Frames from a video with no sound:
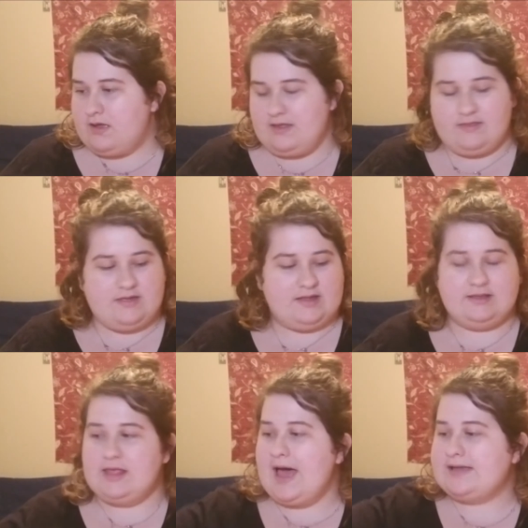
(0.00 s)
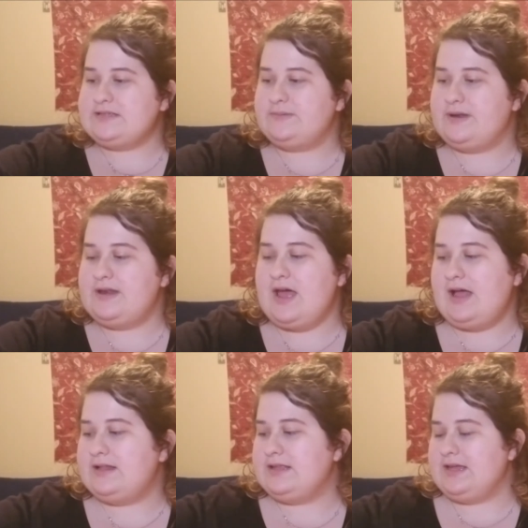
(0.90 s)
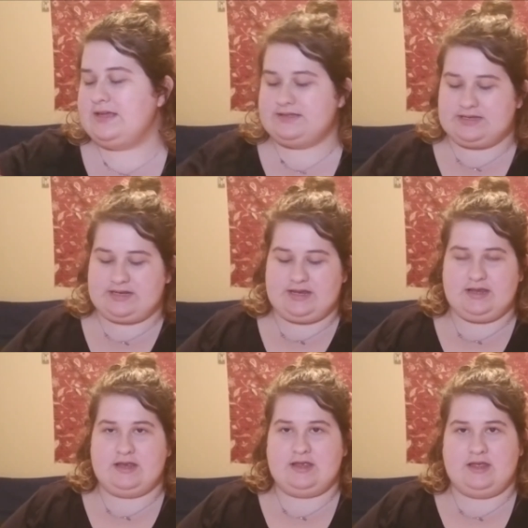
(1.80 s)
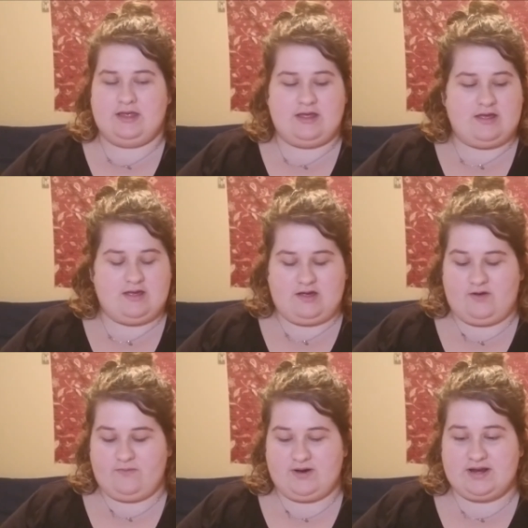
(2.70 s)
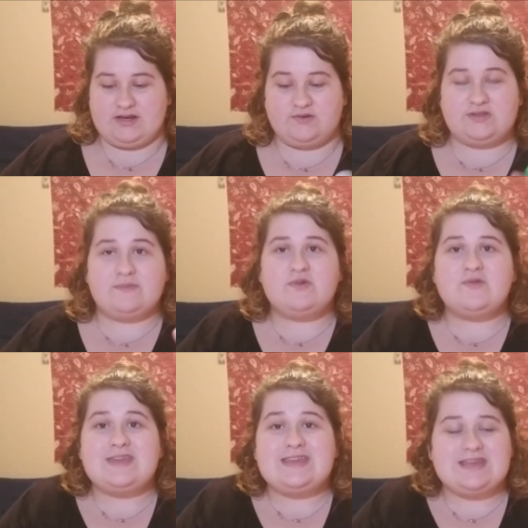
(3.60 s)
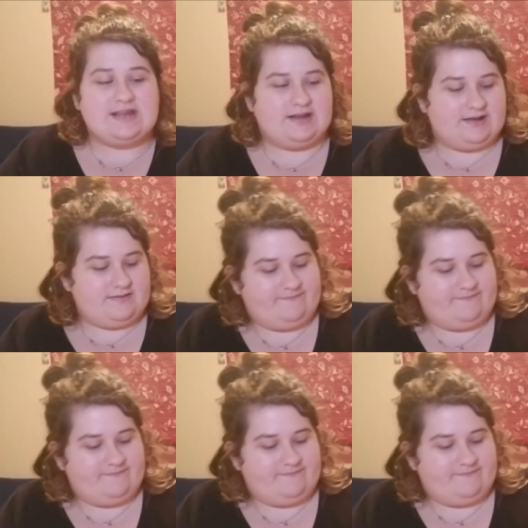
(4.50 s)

And then last but not least, we're gonna do some green.